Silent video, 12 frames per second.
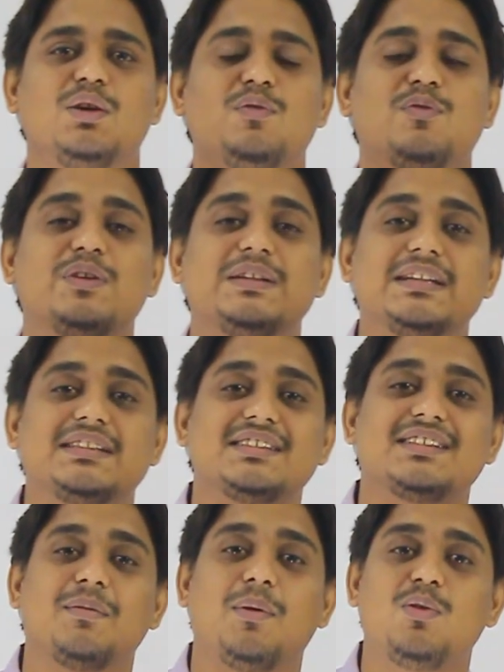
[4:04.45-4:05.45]
Physics
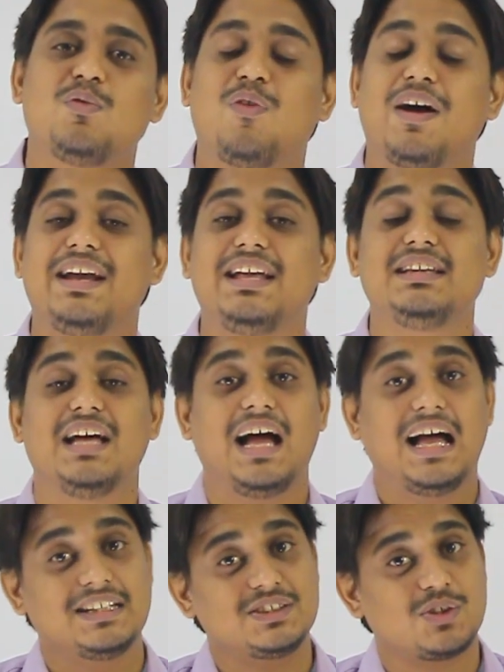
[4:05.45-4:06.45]
is about finding the
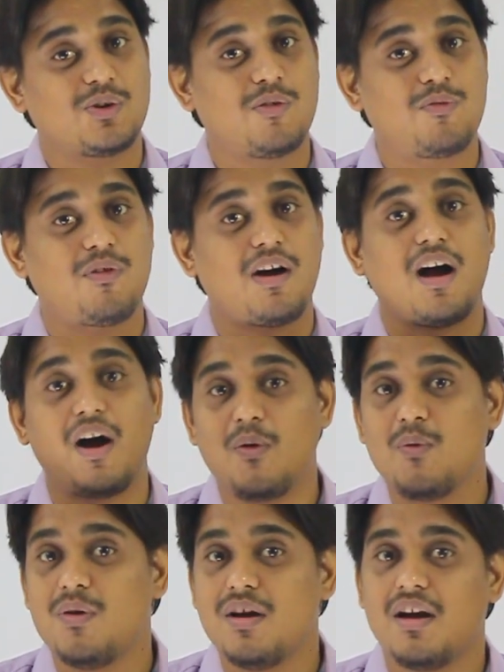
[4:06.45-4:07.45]
answer of
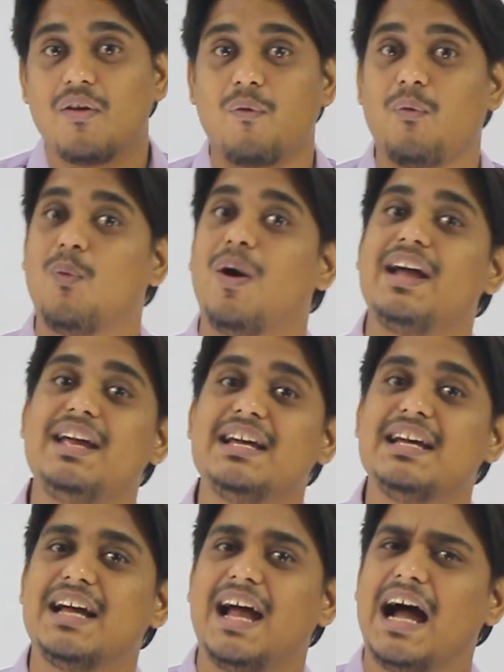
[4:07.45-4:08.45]
how, why,
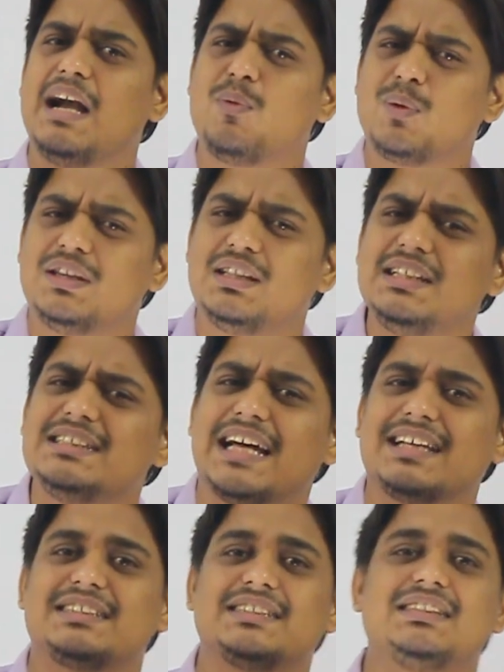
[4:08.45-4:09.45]
and with these
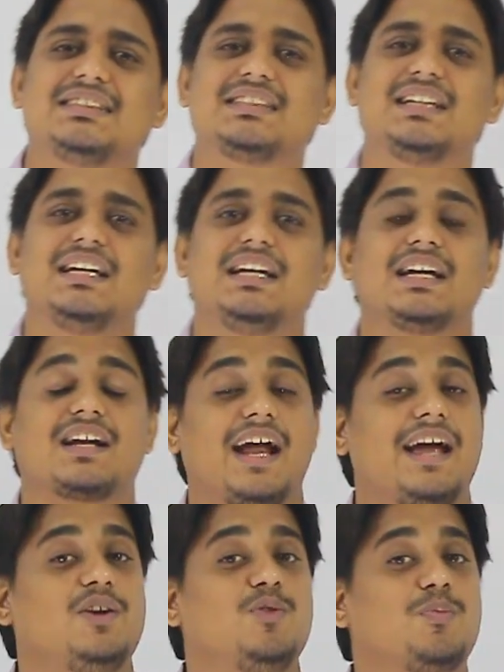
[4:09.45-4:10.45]
answers
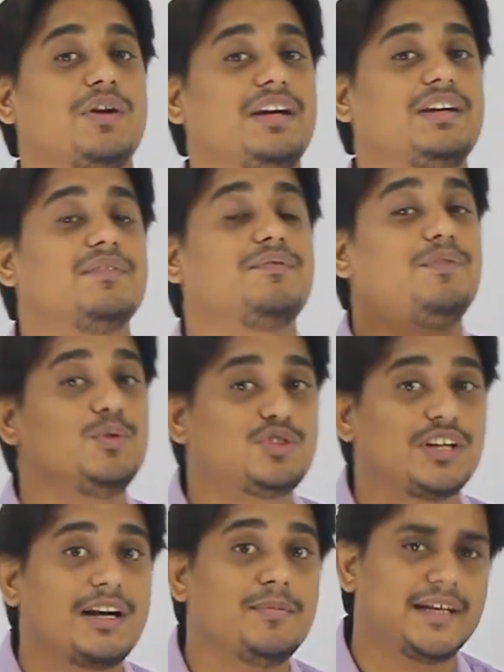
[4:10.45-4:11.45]
trying to predict the
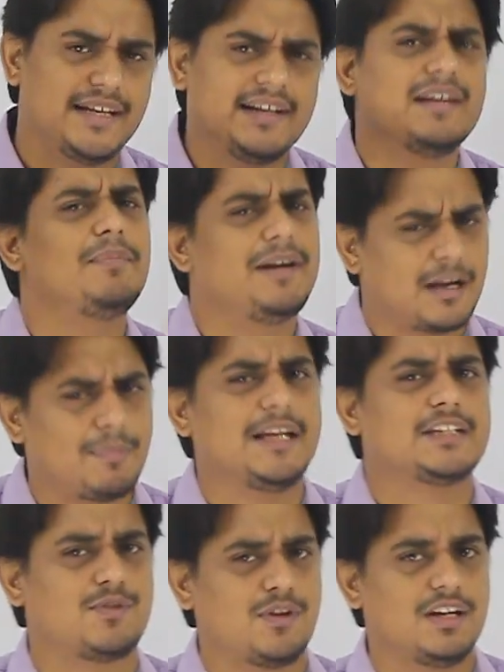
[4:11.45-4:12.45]
future and making it a better
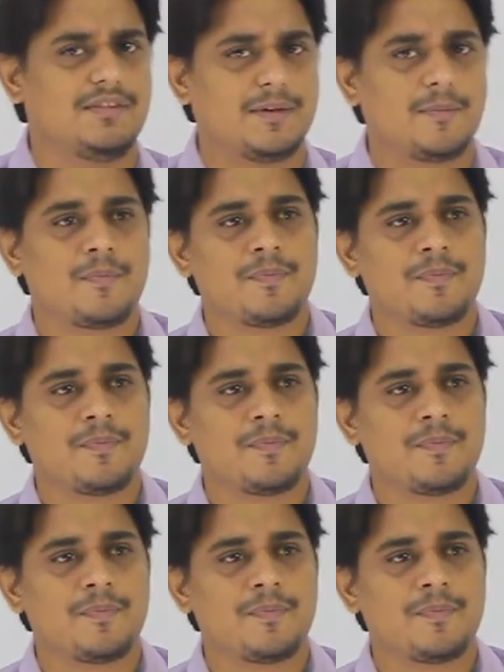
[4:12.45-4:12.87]
place for living.